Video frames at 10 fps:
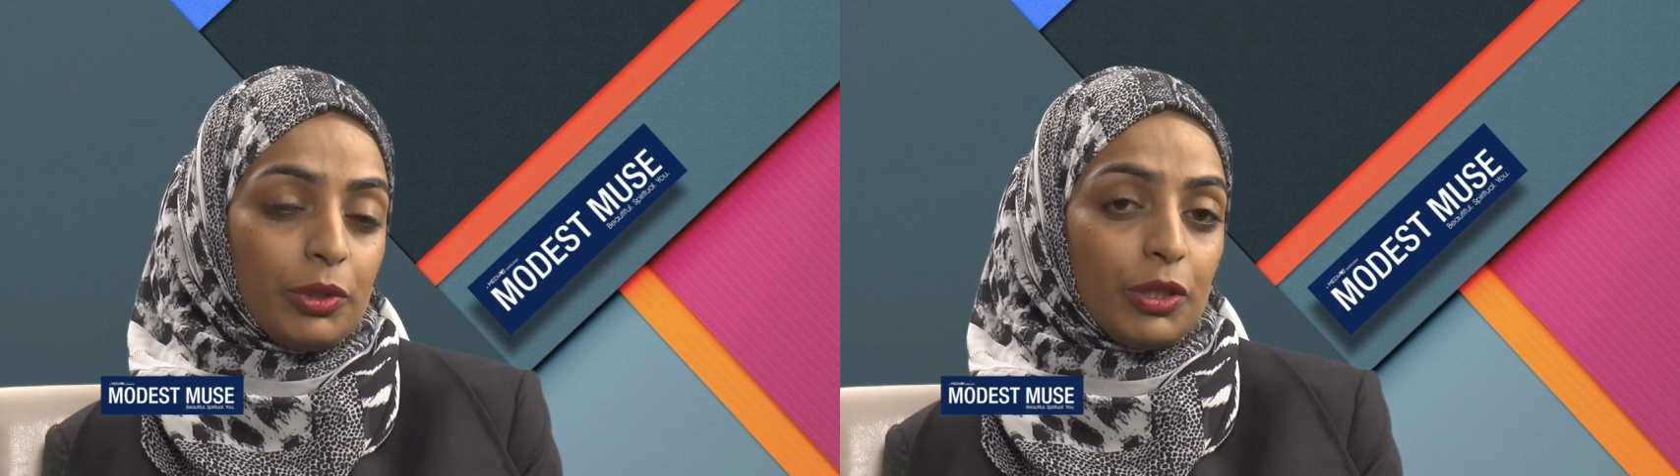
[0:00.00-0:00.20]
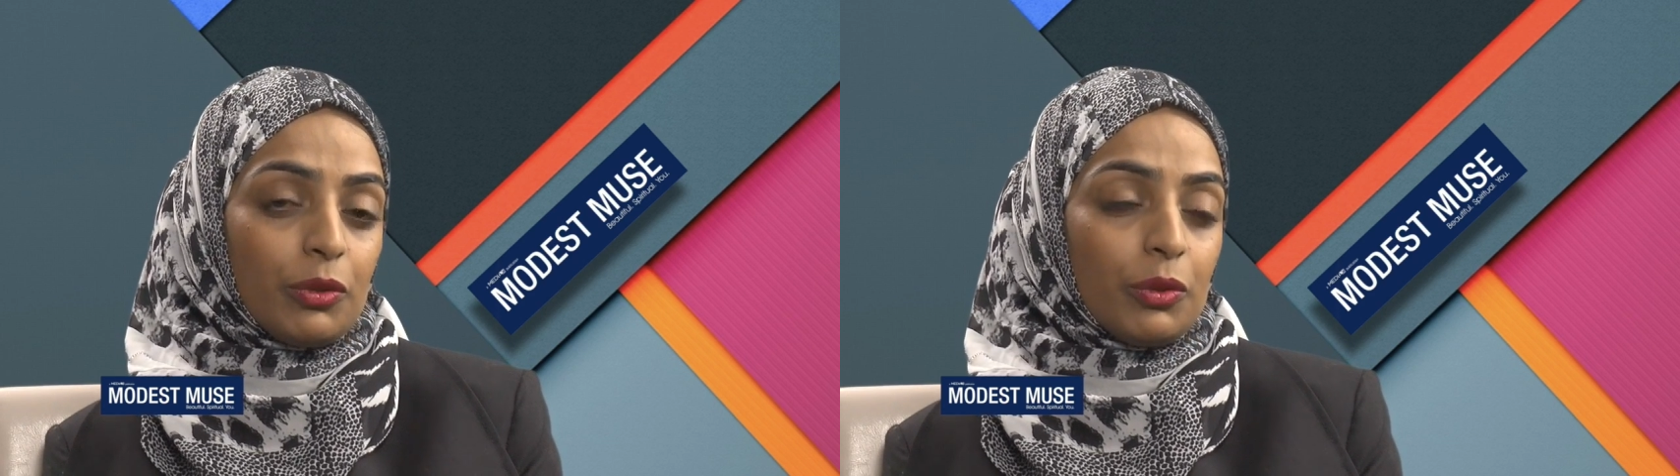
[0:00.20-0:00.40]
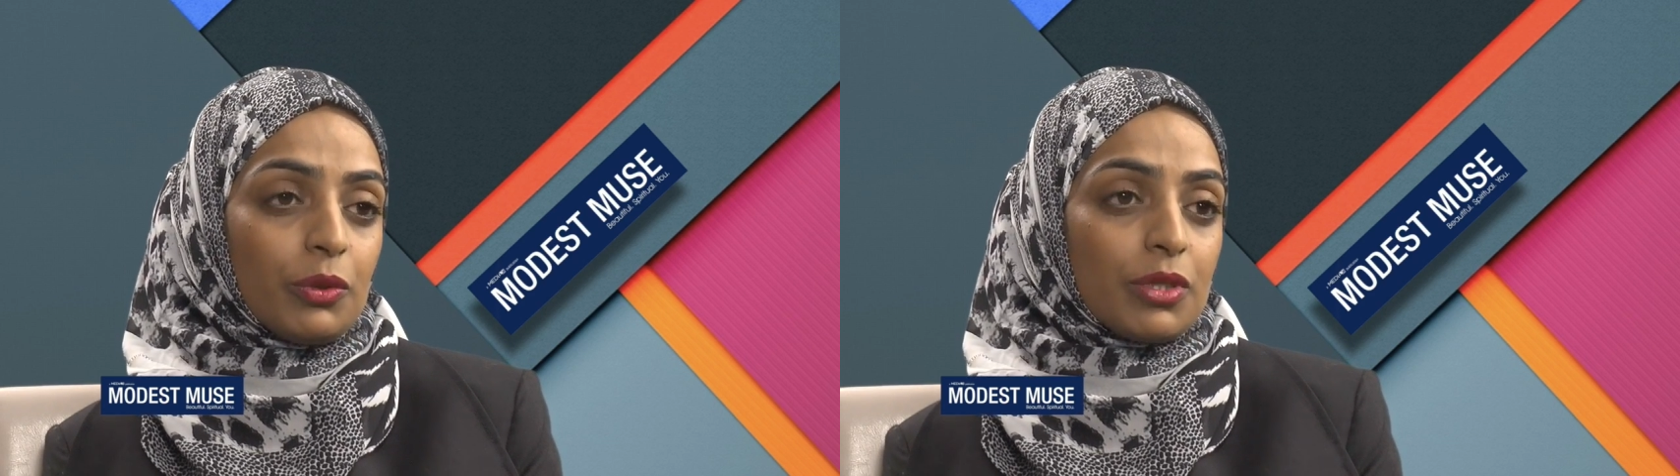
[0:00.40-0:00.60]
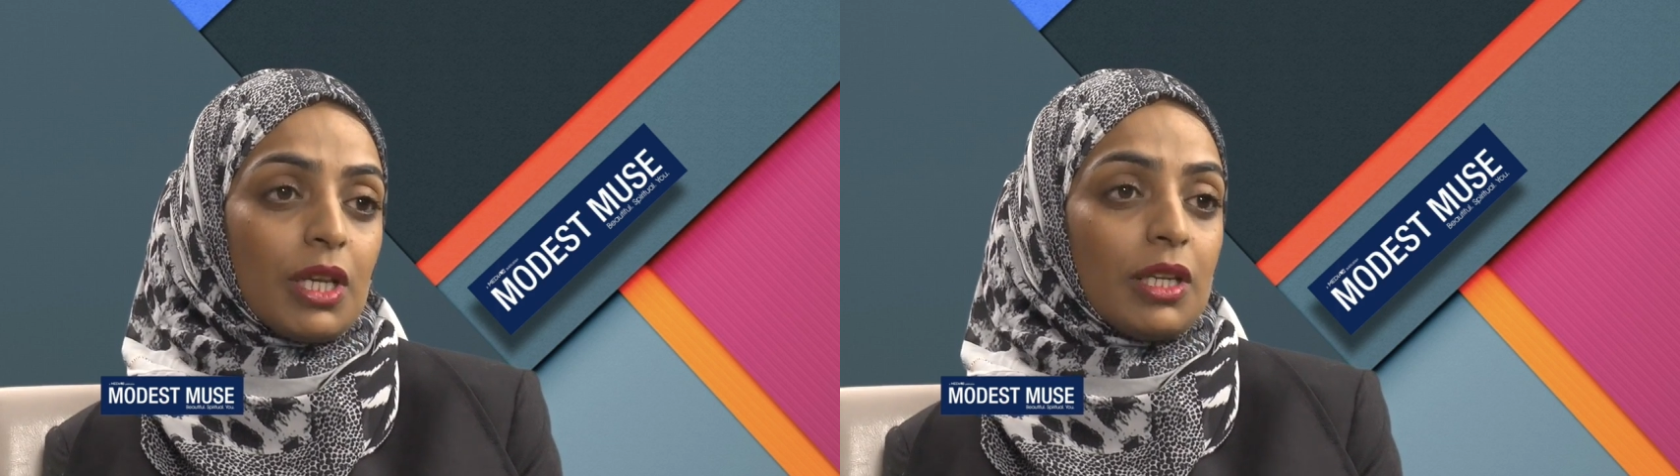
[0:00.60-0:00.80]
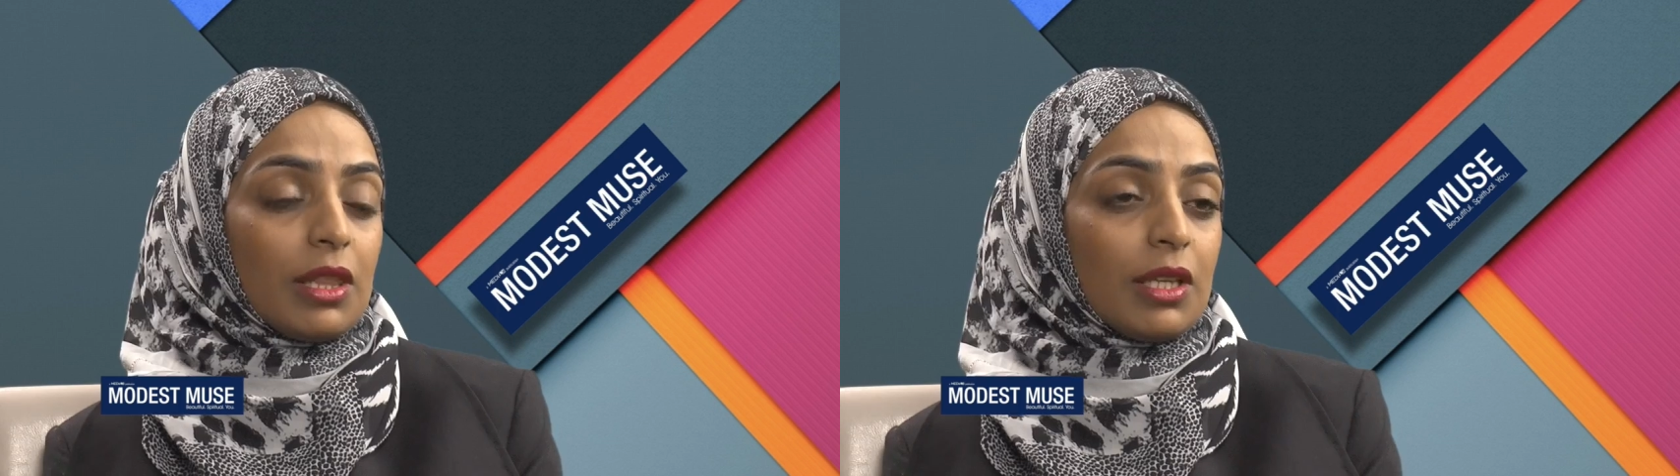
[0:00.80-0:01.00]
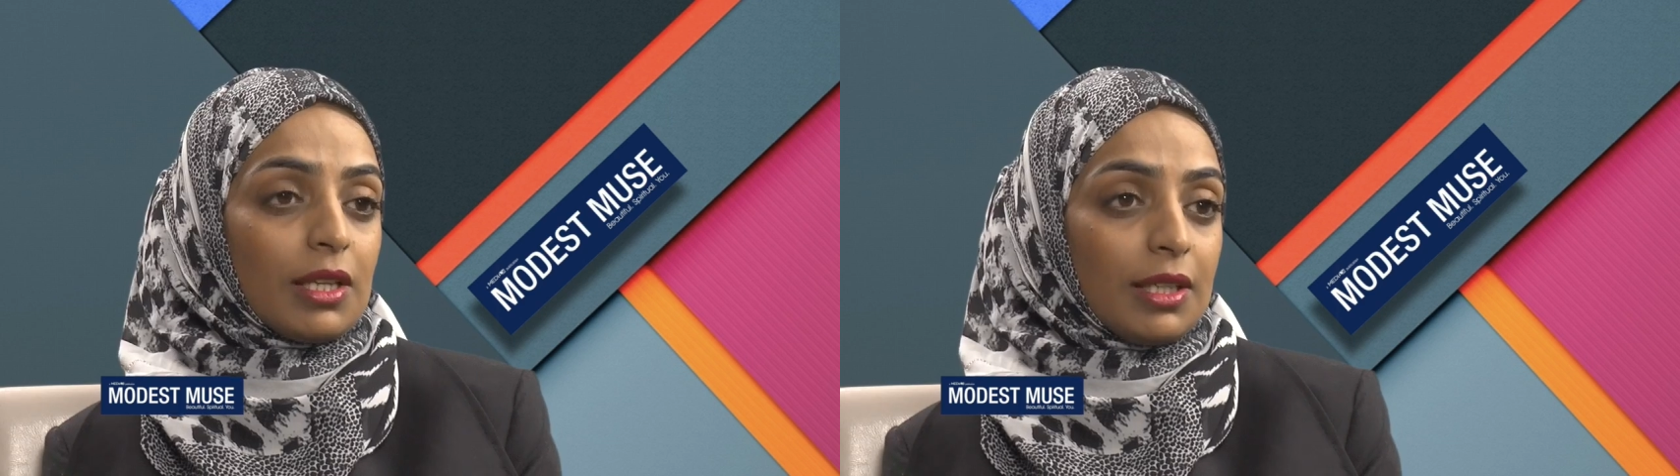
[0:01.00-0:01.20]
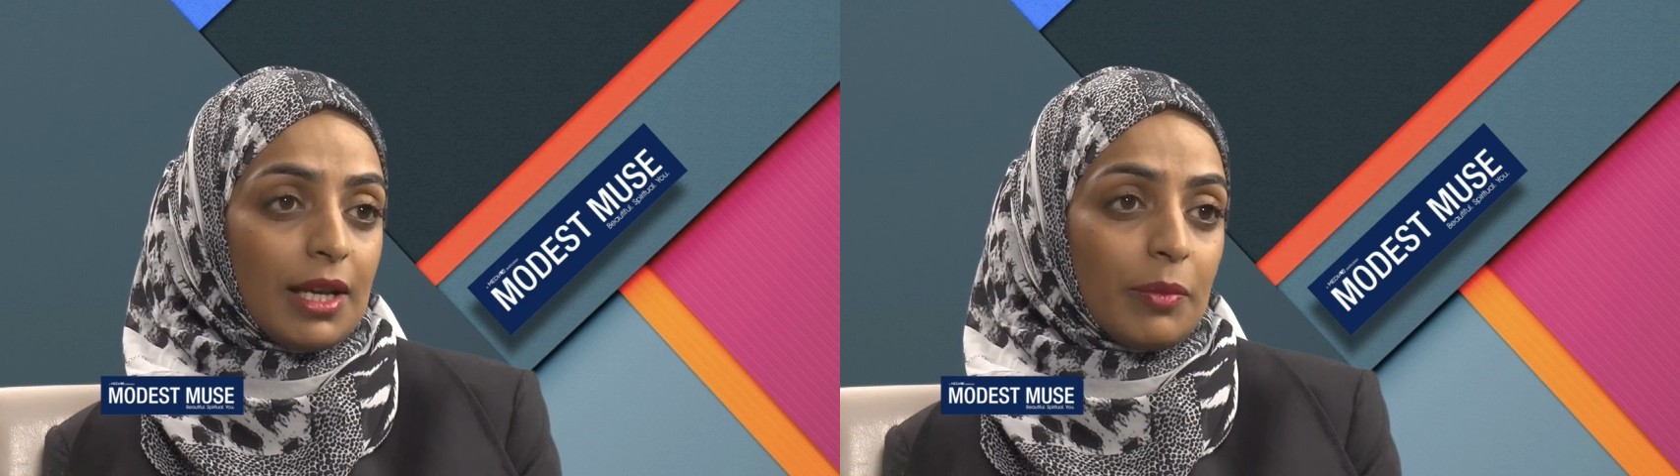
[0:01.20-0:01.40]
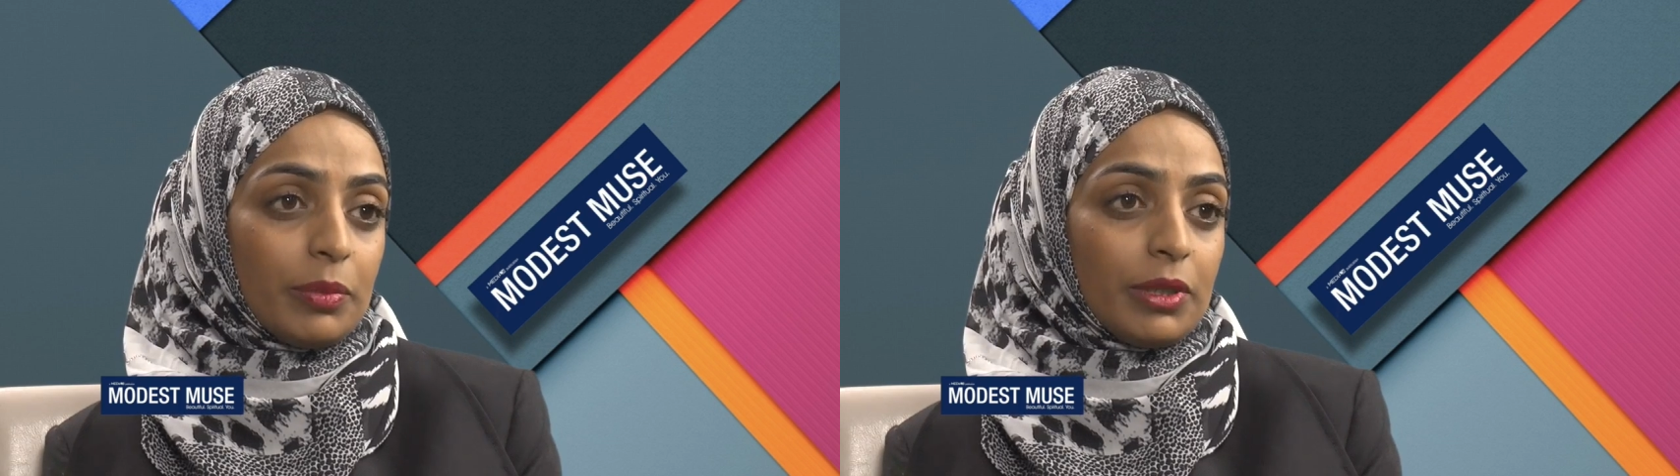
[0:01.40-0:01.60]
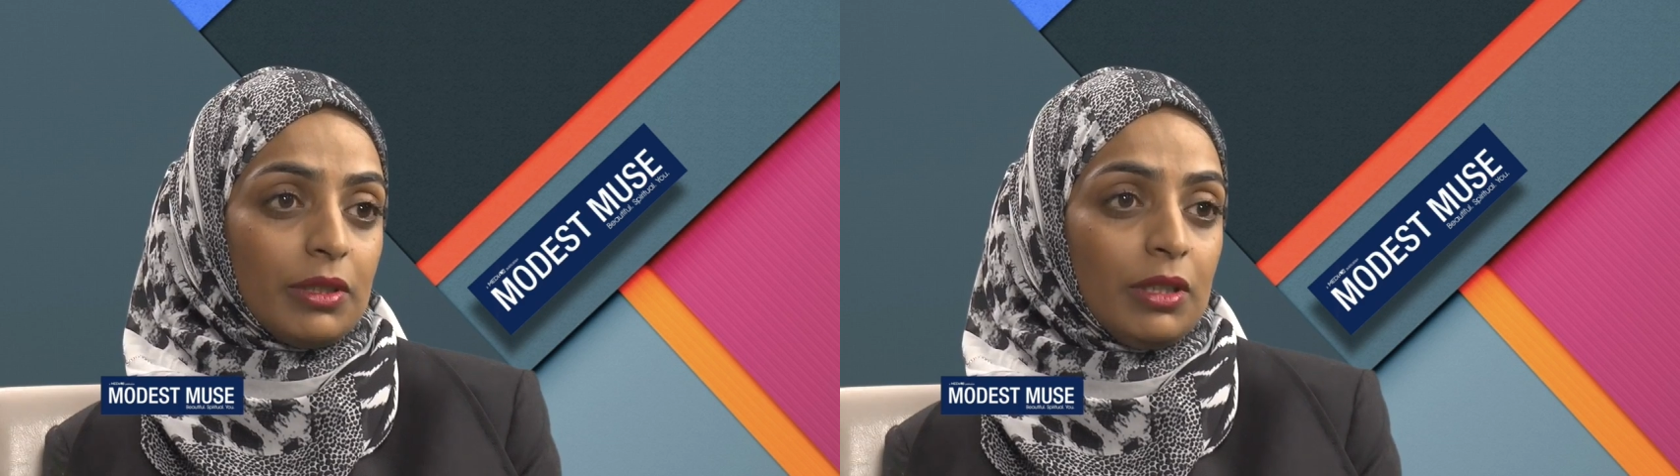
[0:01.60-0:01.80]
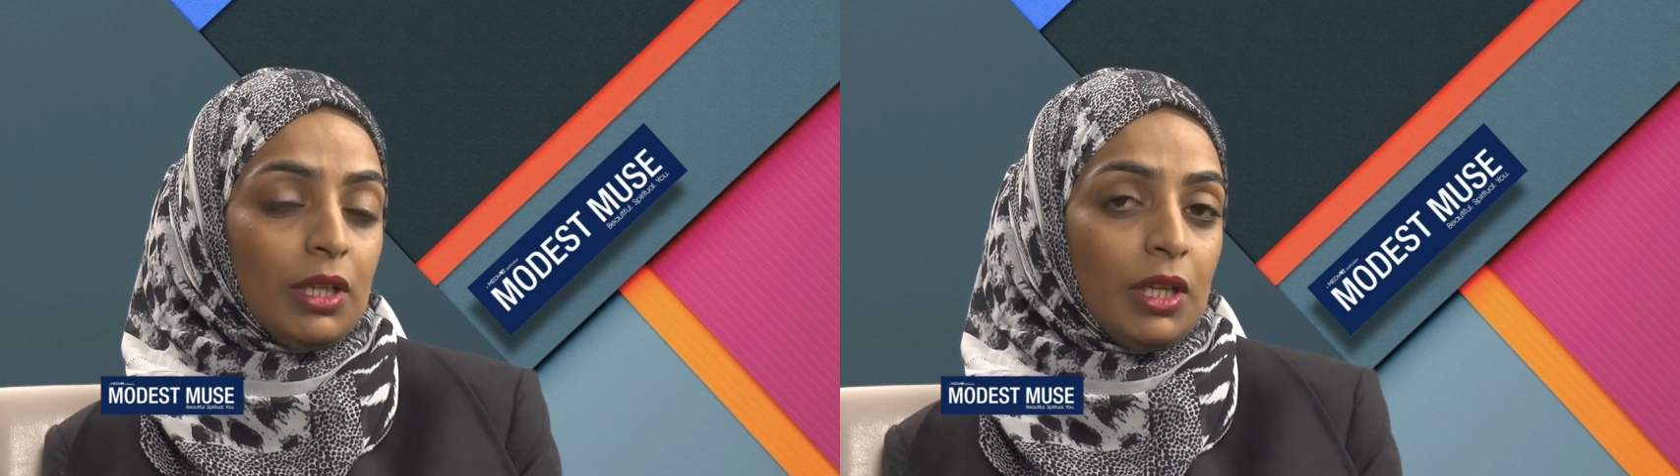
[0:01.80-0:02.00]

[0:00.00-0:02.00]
because anything can happen